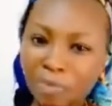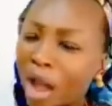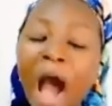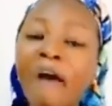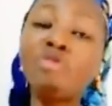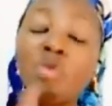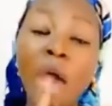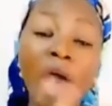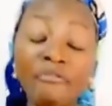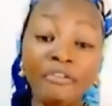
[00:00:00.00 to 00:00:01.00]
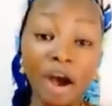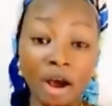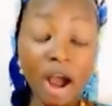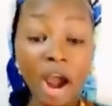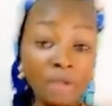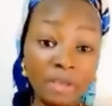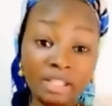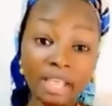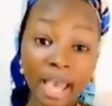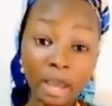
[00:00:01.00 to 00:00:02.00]
Have you ever heard me
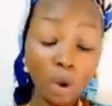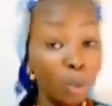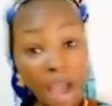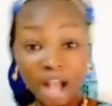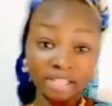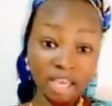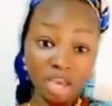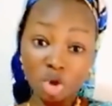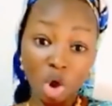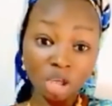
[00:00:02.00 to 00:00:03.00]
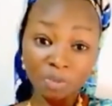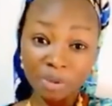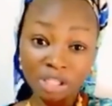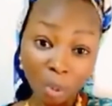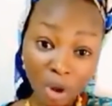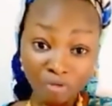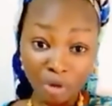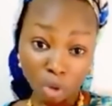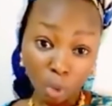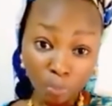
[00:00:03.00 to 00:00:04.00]
say we are taking your husbands away from
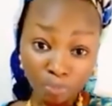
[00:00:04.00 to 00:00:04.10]
you?